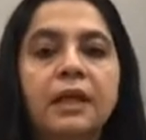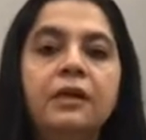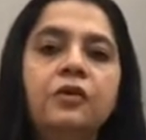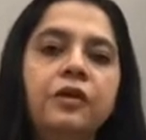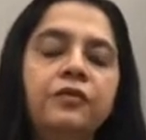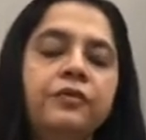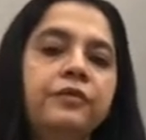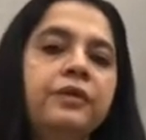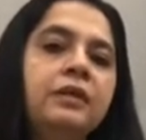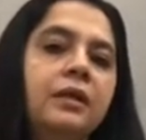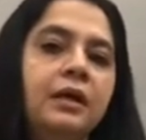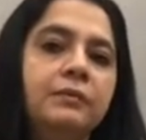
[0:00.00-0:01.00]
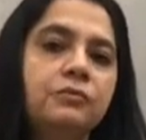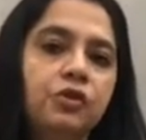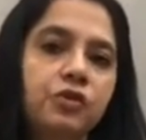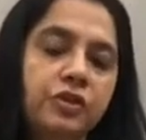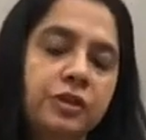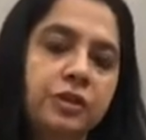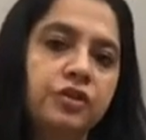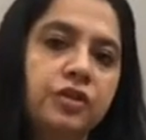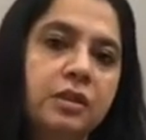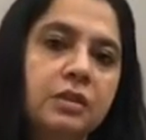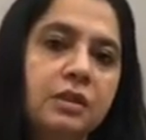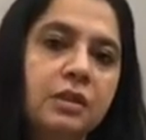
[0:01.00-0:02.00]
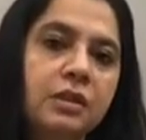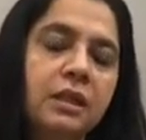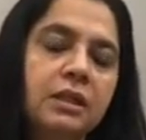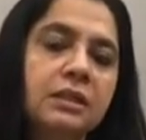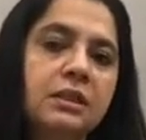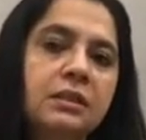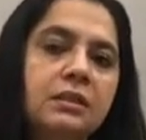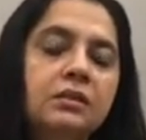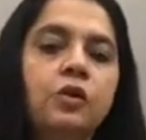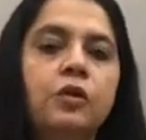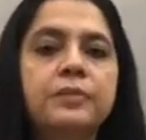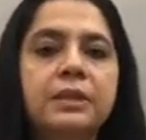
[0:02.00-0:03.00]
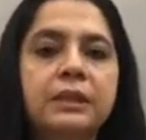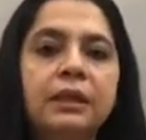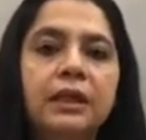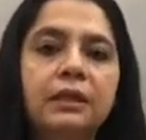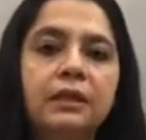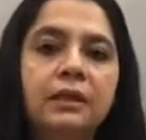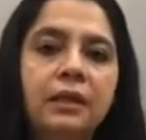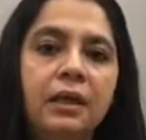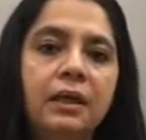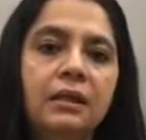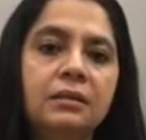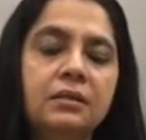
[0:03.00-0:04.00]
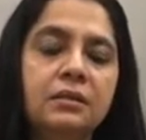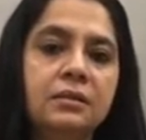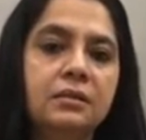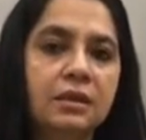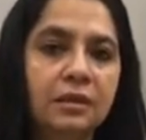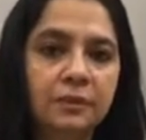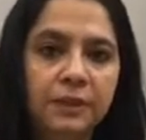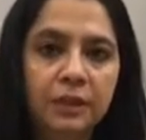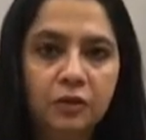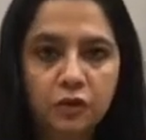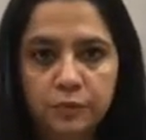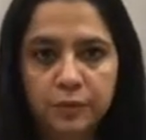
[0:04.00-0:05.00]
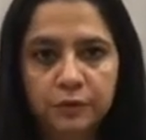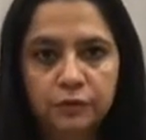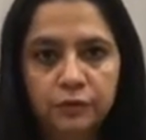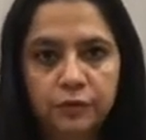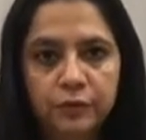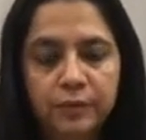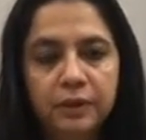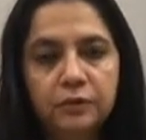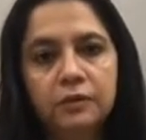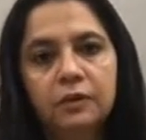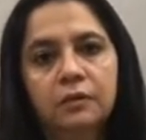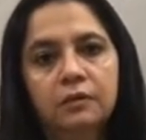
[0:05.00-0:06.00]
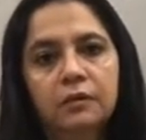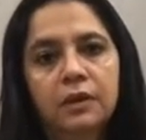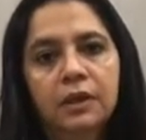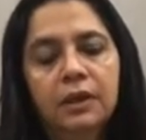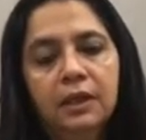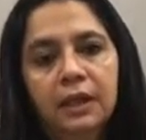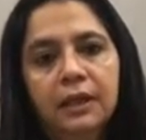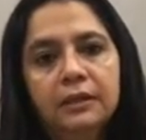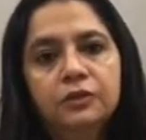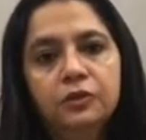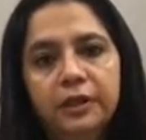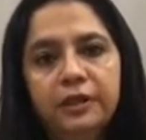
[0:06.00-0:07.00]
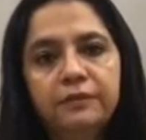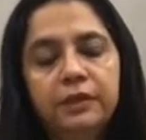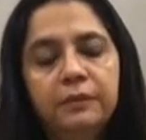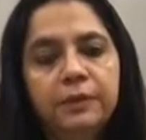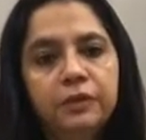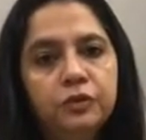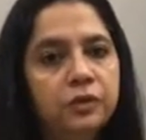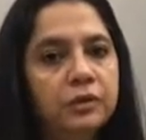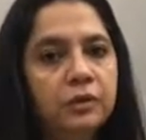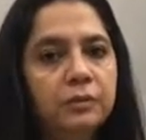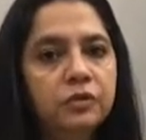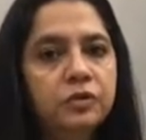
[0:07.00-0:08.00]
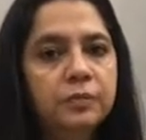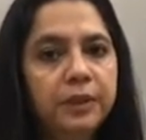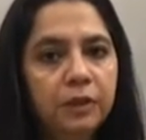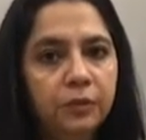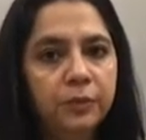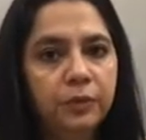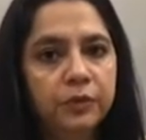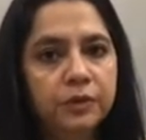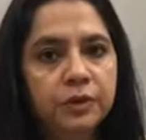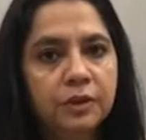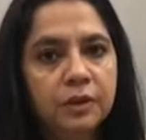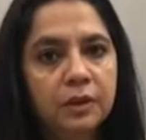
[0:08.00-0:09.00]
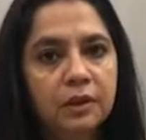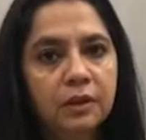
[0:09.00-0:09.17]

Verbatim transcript: Hello everyone, I am Dr. Rachna Singh, consultant obs and gynae at uh, CK Birla Hospital for Women, Gurgaon. And today we'll be talking about menopause.